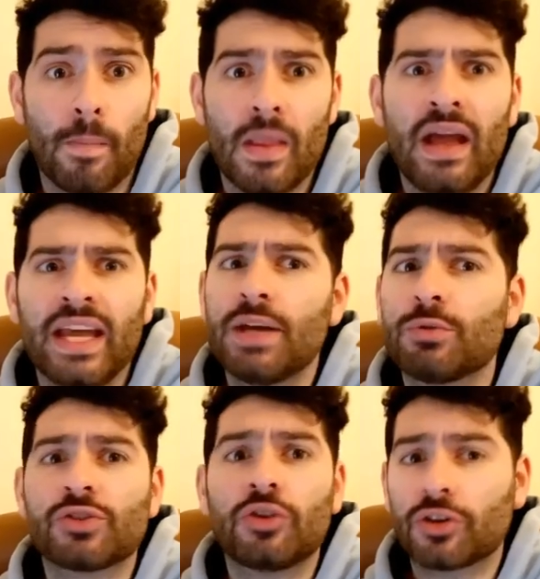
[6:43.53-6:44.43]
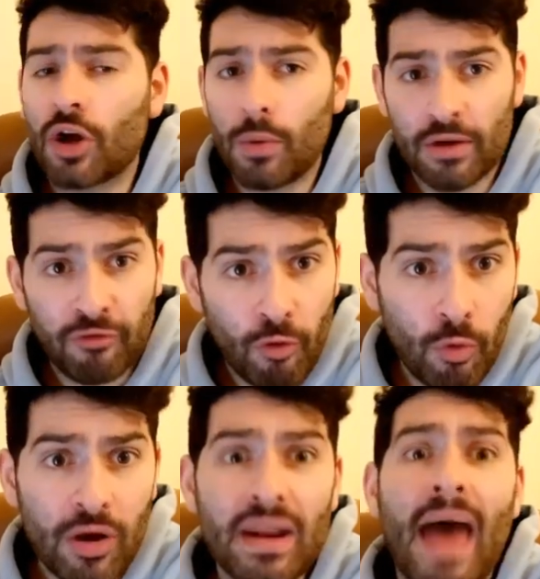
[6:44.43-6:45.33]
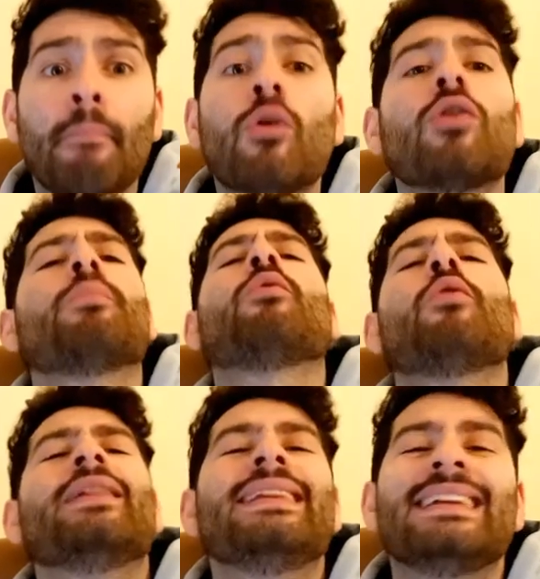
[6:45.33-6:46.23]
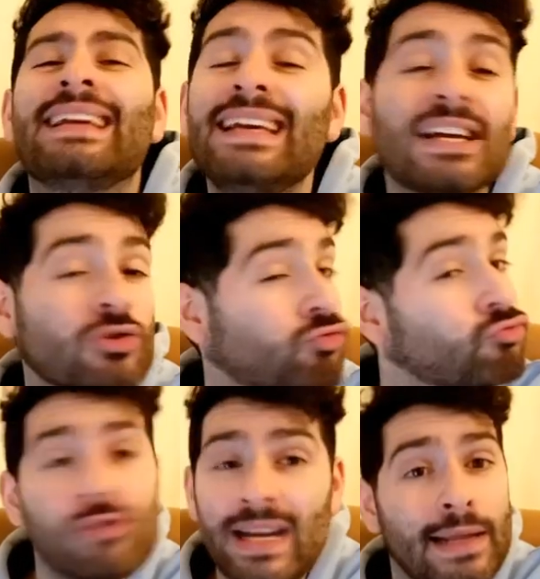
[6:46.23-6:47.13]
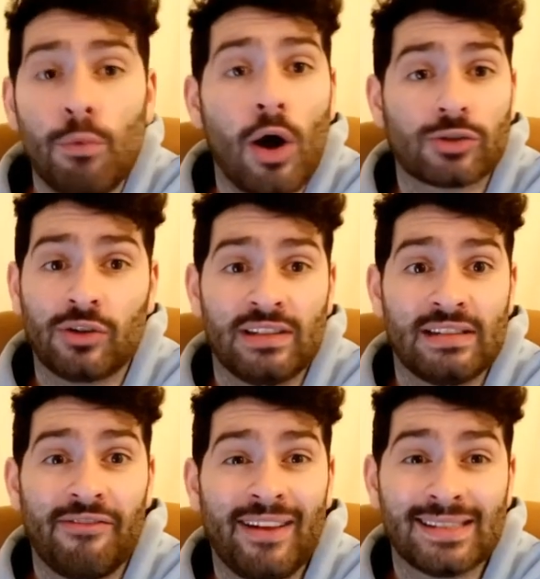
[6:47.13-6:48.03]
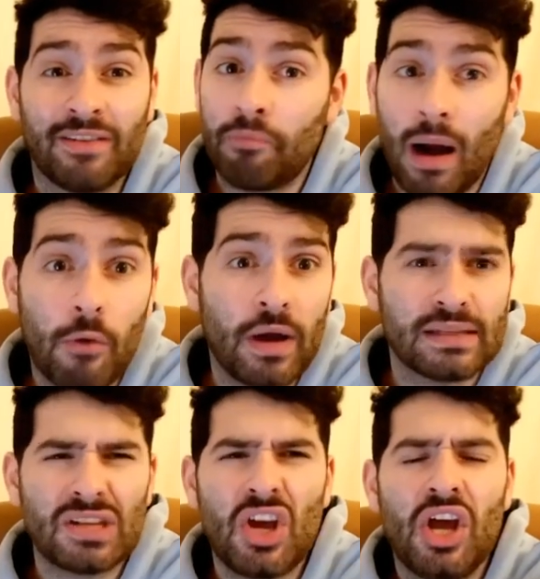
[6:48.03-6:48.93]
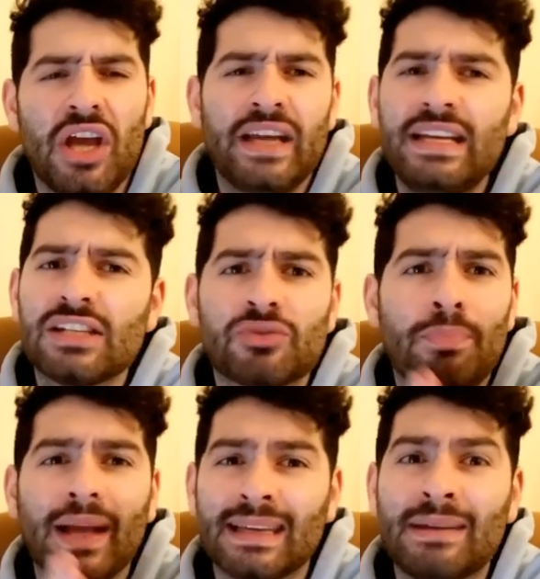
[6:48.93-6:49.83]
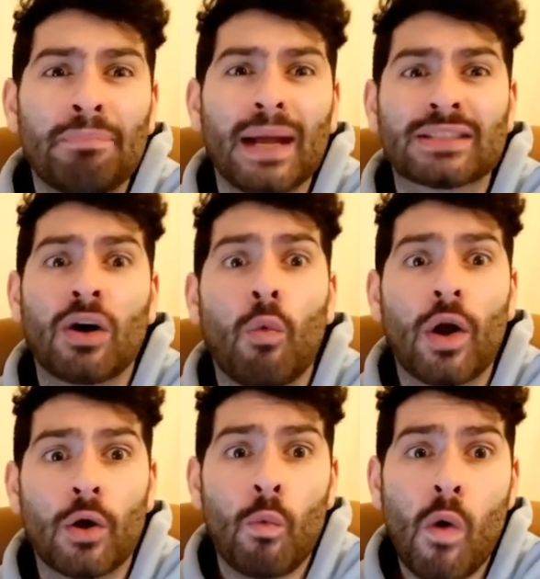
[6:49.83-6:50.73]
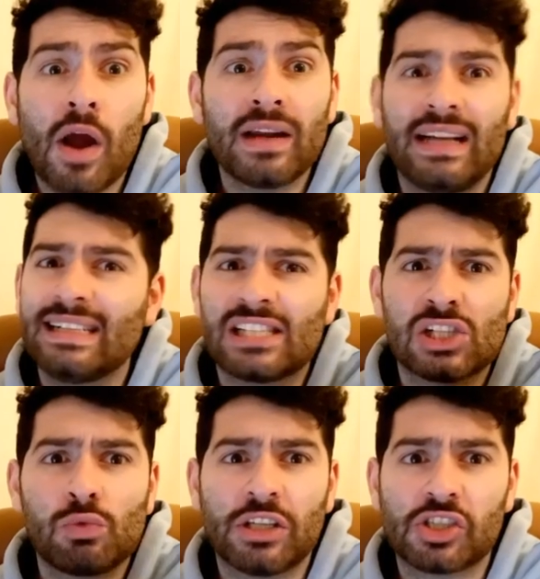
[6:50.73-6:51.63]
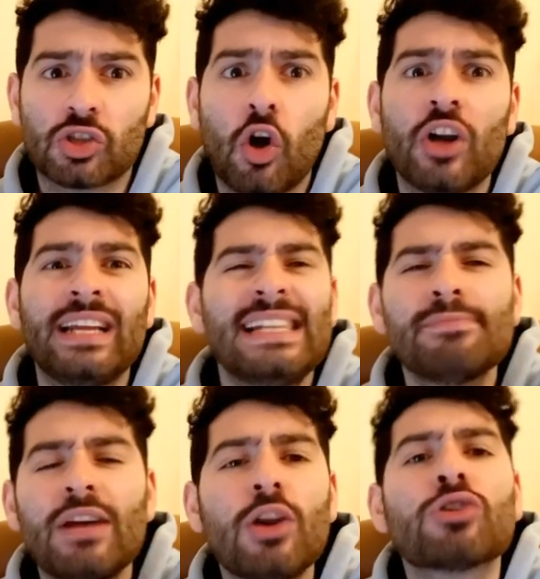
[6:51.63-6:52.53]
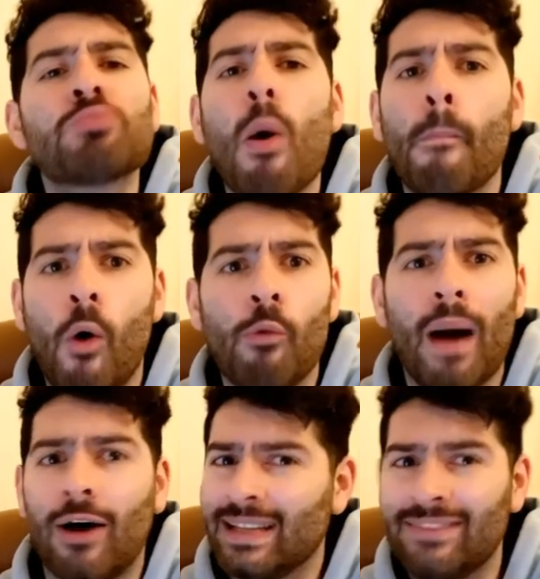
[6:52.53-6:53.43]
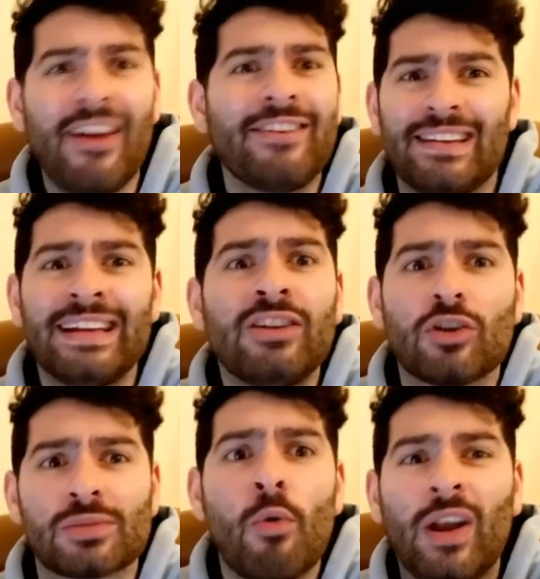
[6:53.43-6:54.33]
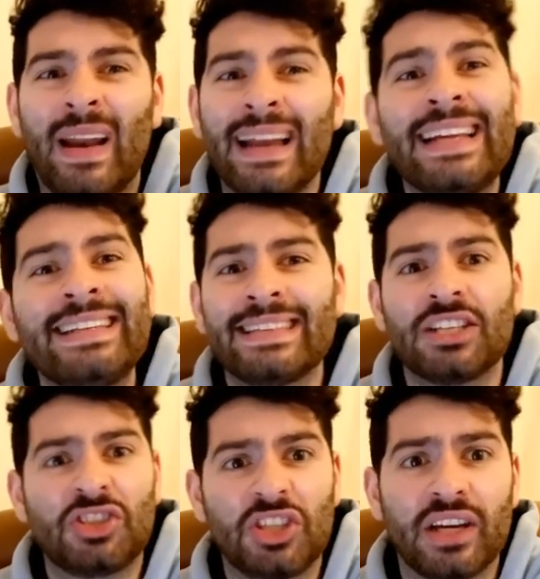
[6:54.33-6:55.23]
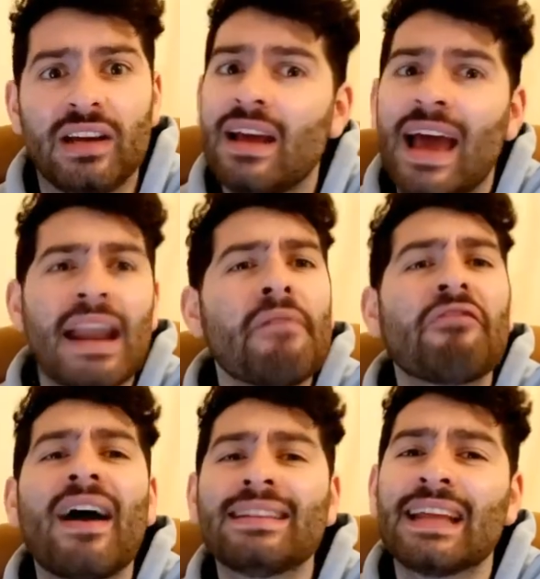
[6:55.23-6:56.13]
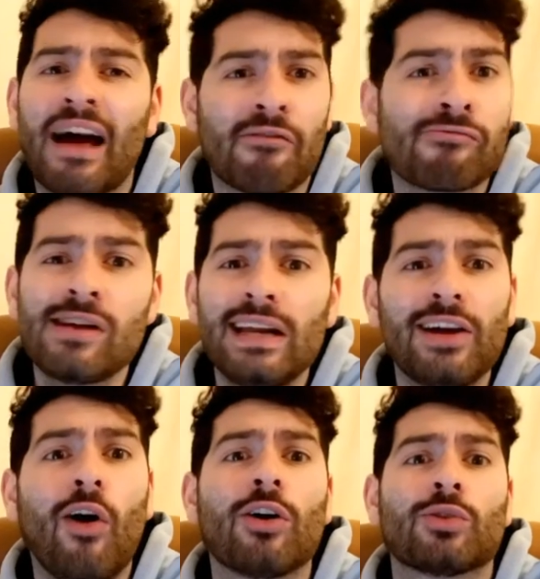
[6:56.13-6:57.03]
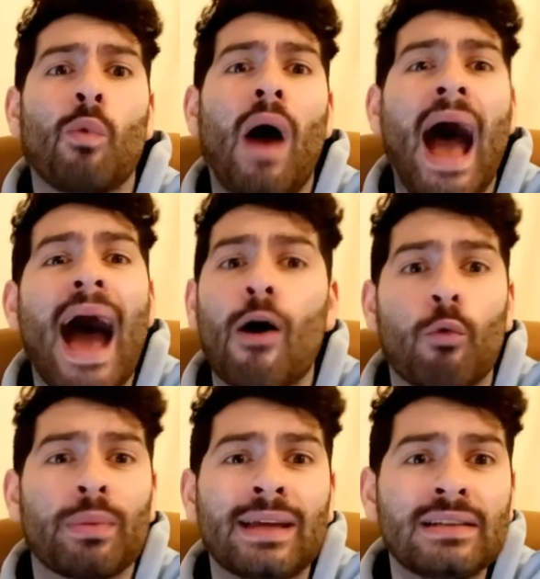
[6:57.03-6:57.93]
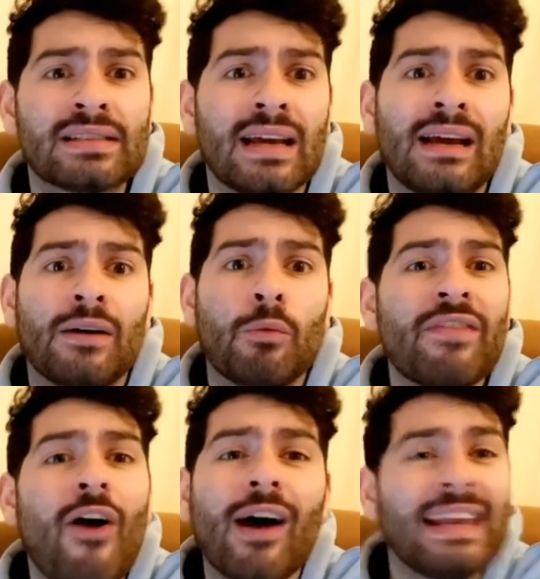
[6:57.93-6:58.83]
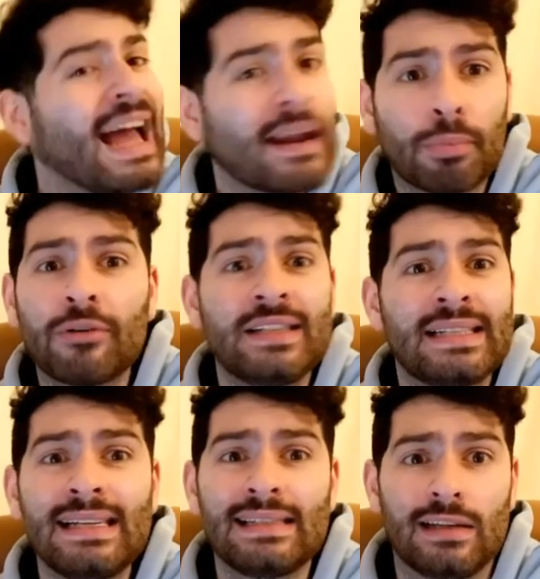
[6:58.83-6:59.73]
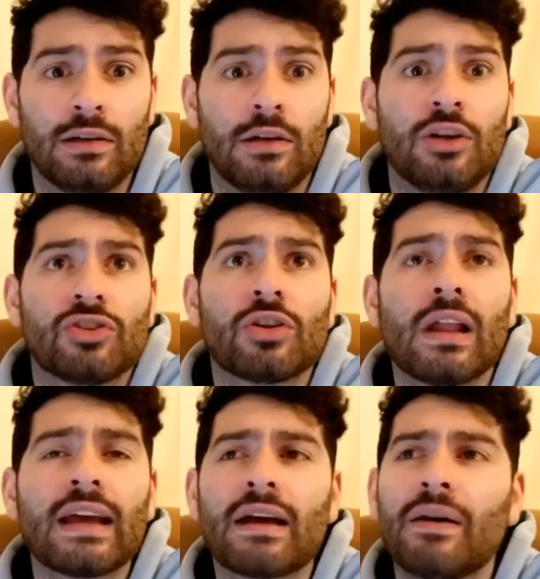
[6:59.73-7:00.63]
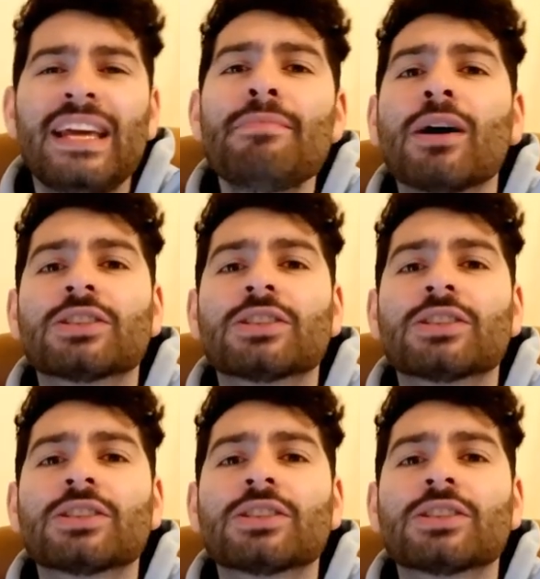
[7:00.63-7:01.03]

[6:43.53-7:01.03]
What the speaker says: He was good going forward. And more importantly, he has really worked on his defensive prowess. He is better one-on-one. He's switched on. He looks more mobile. If anything, he looks more lean this year. And I'm finding that really odd. How? Because we've hardly had a preseason. So, like, he must have